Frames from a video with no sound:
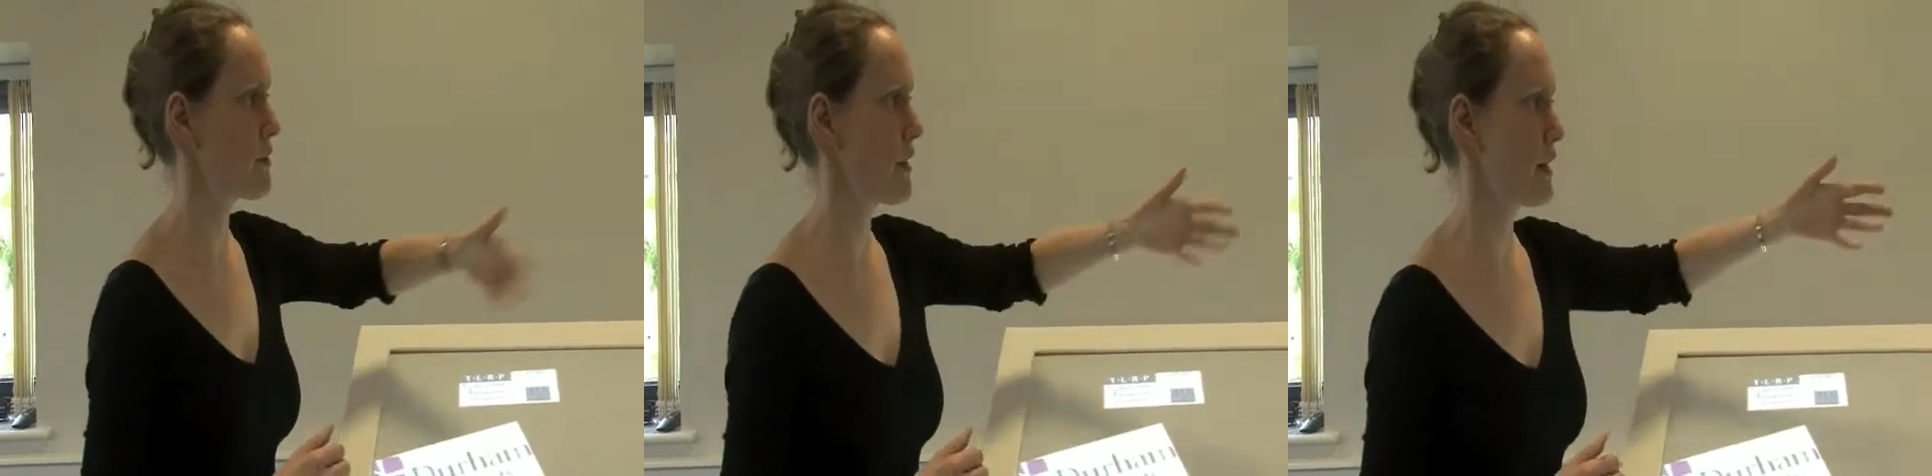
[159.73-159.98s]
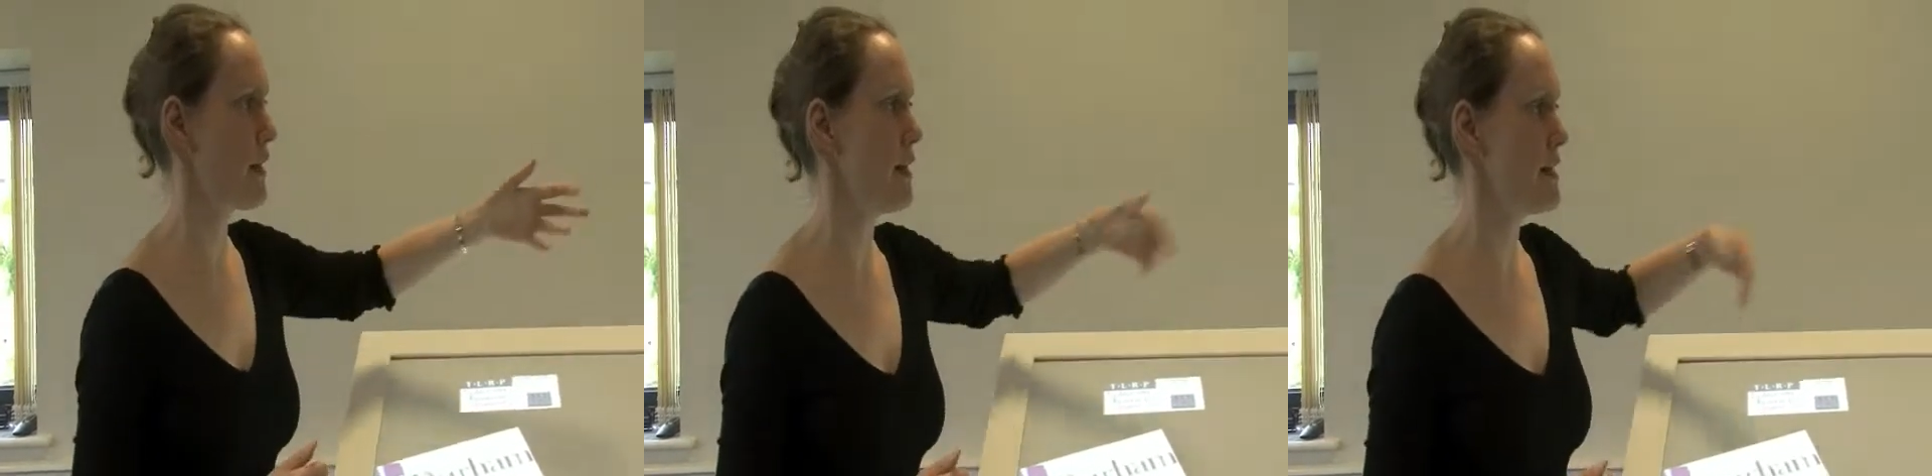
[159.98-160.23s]

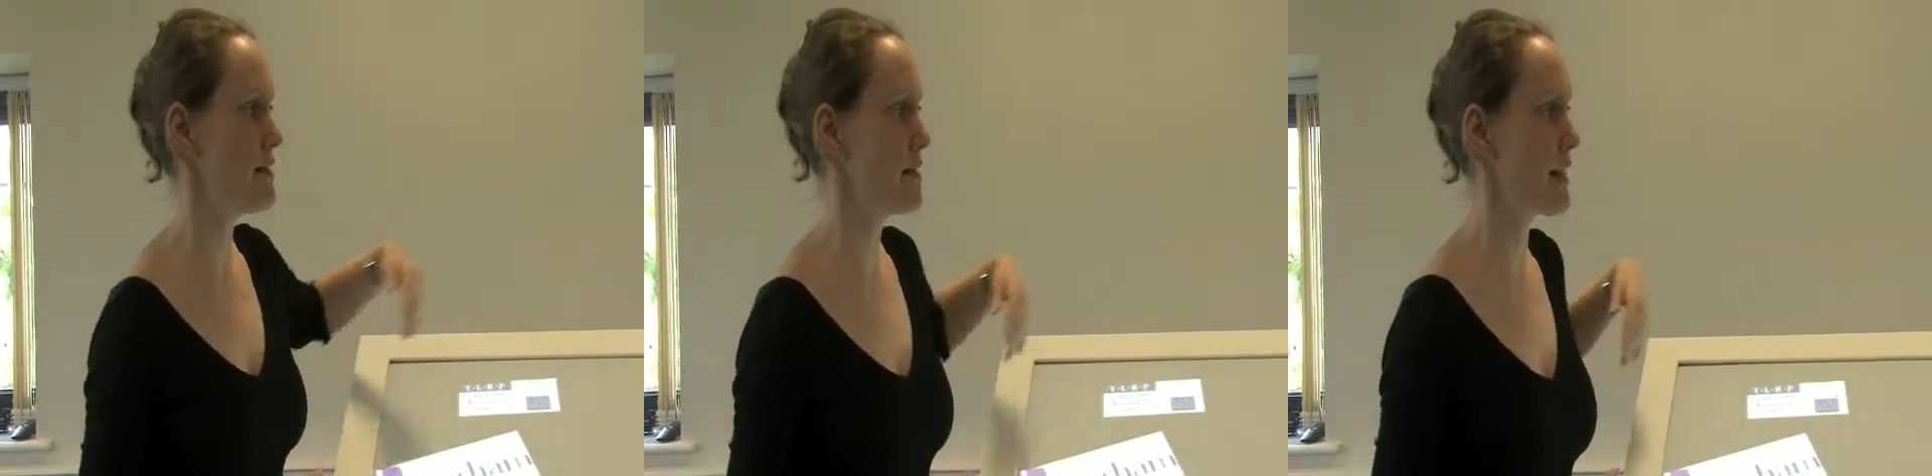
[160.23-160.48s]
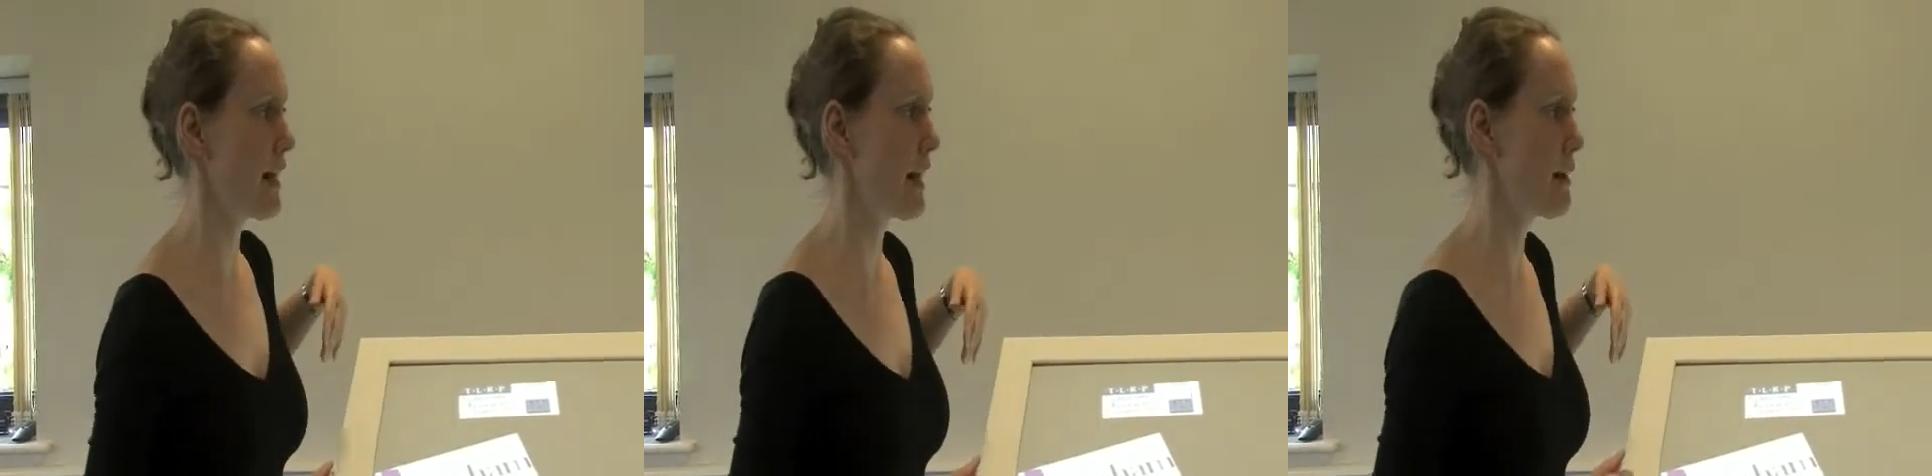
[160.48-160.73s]
they can
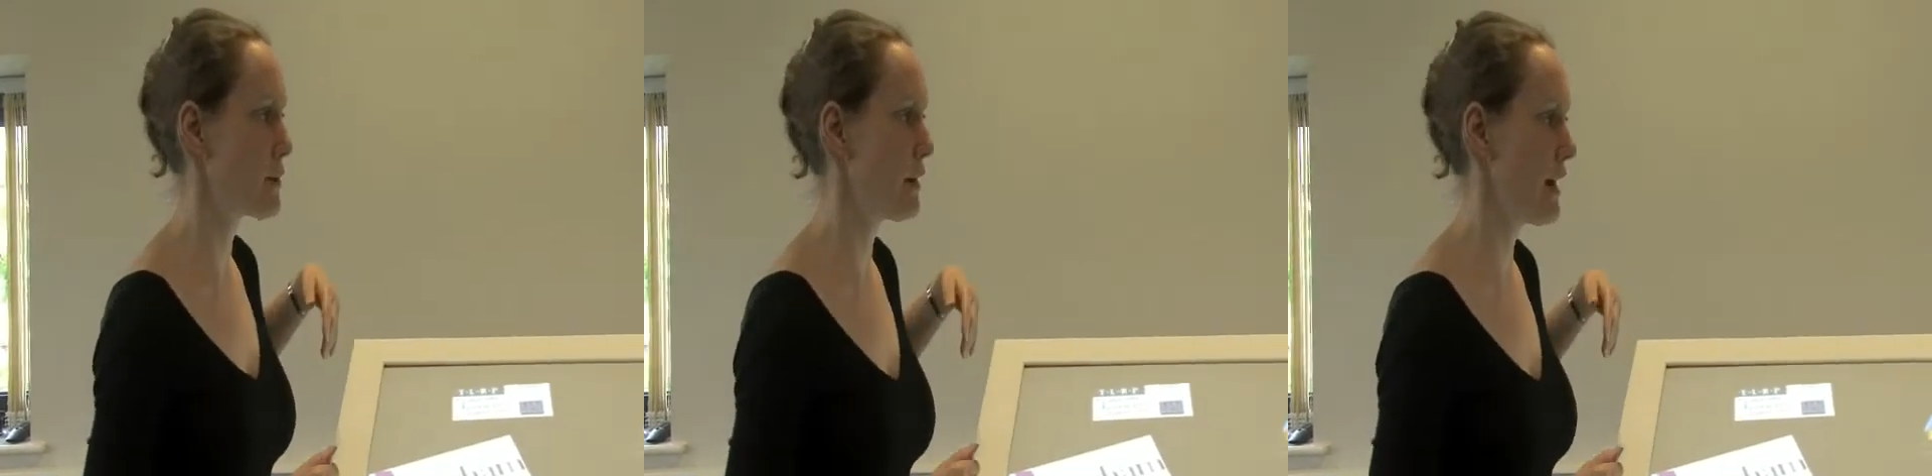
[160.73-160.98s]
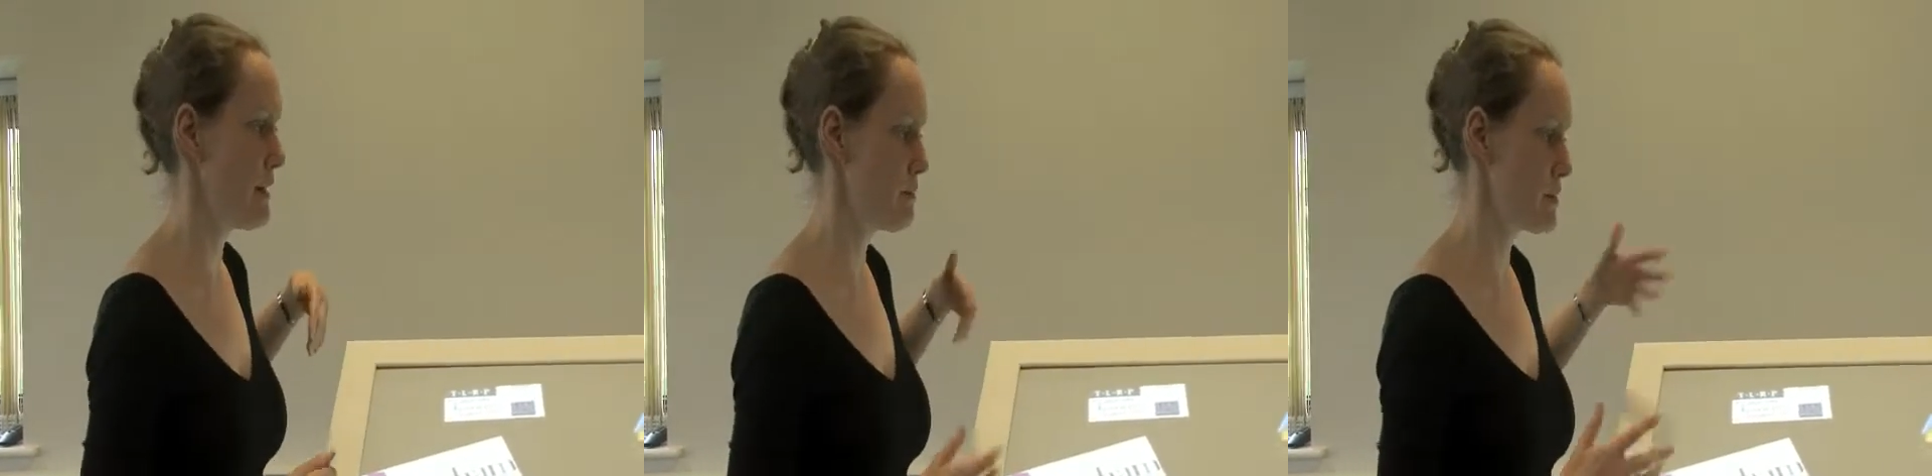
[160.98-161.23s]
easily
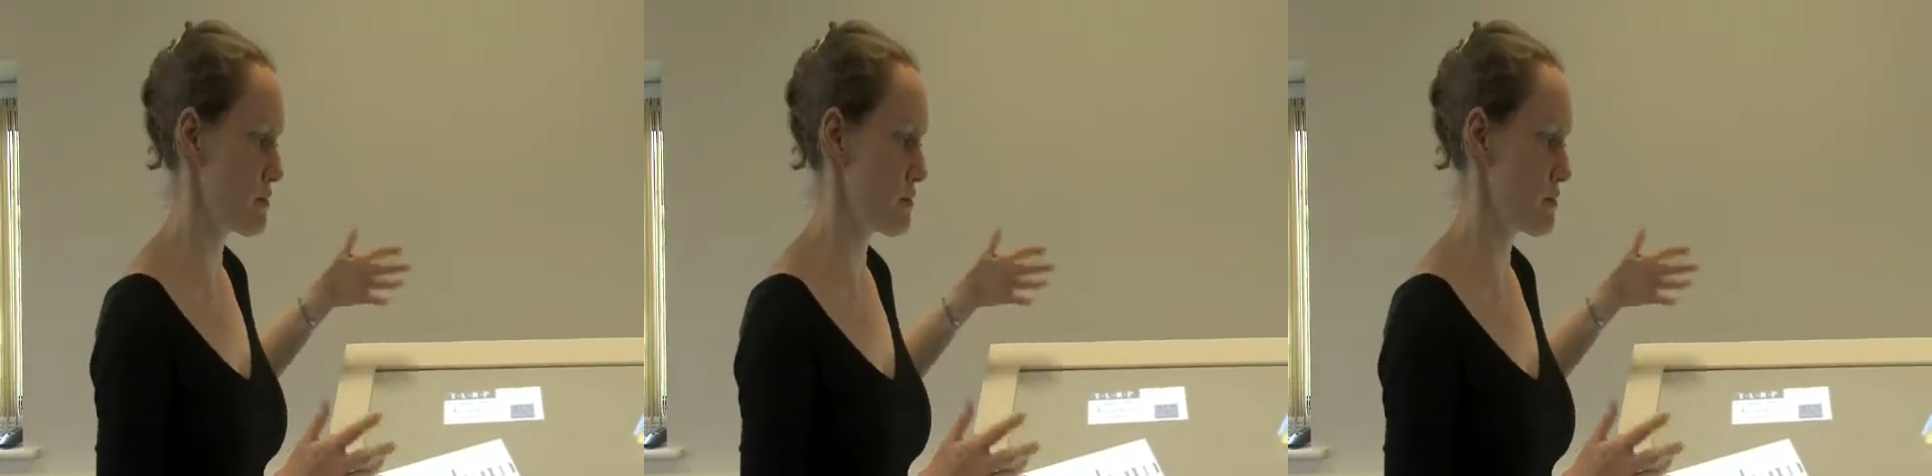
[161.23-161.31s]
collaborate